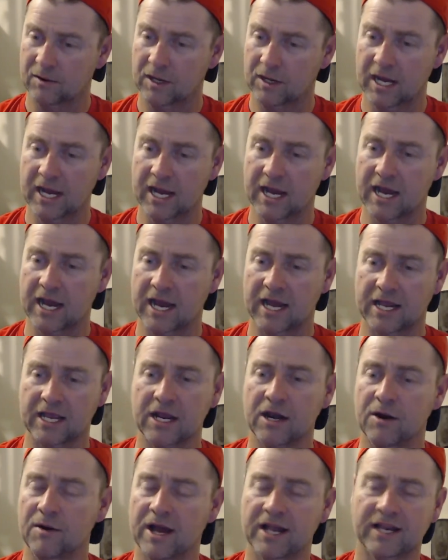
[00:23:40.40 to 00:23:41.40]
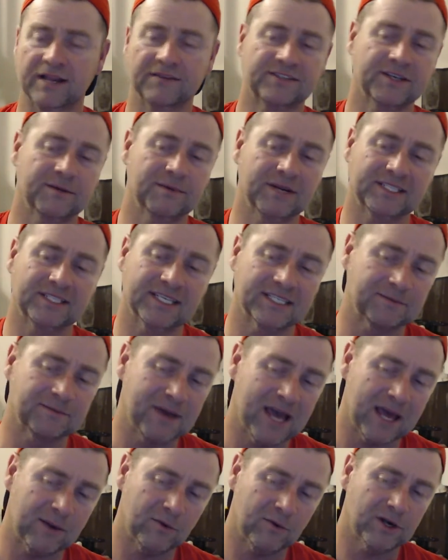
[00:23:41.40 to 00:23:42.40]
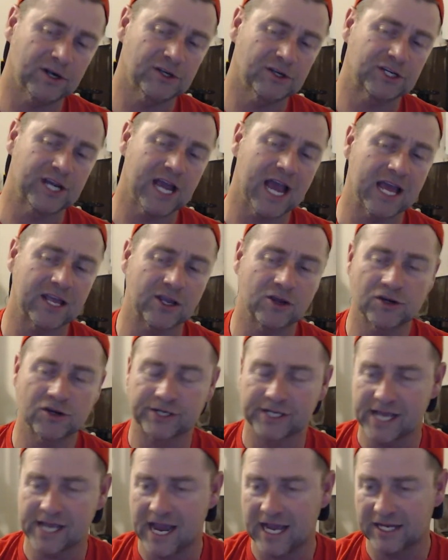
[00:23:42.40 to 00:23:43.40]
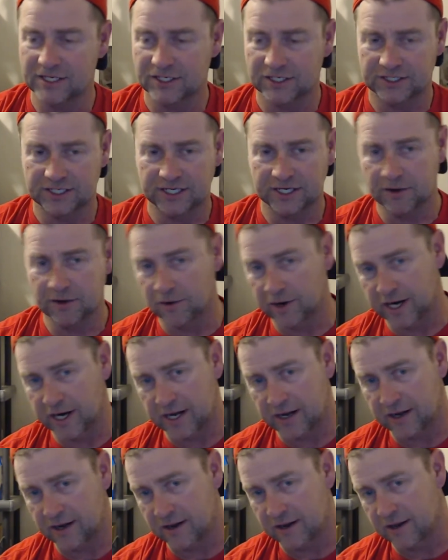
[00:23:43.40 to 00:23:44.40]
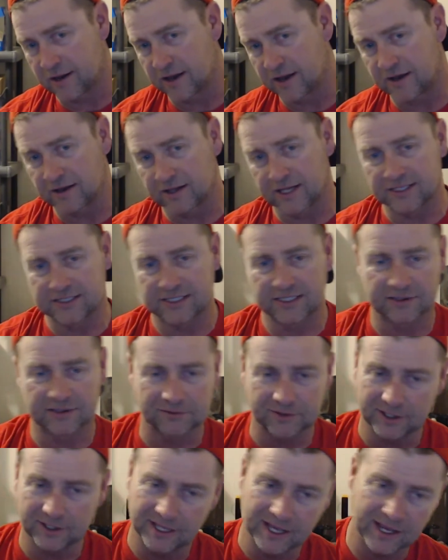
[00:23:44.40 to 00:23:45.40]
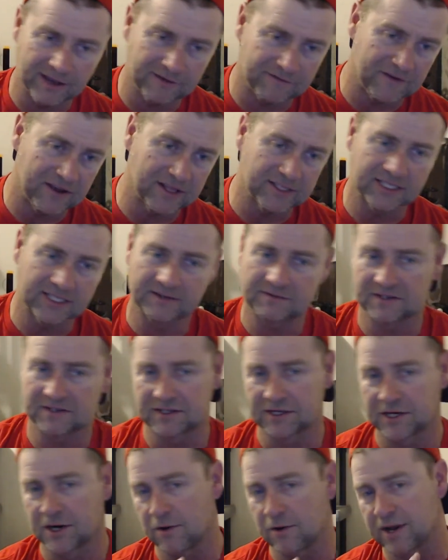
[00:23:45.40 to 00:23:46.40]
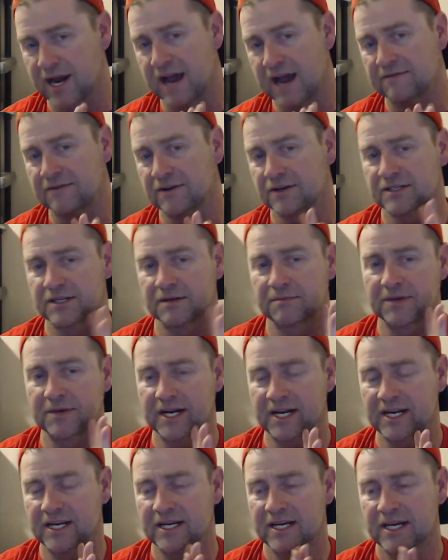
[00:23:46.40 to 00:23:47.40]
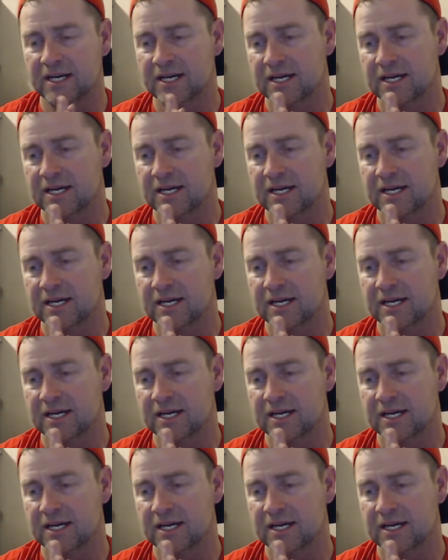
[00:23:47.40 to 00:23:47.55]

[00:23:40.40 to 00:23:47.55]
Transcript: You know what? If somebody says a bad word in chat, usually I just ignore it unless it's really offensive or they're going after somebody.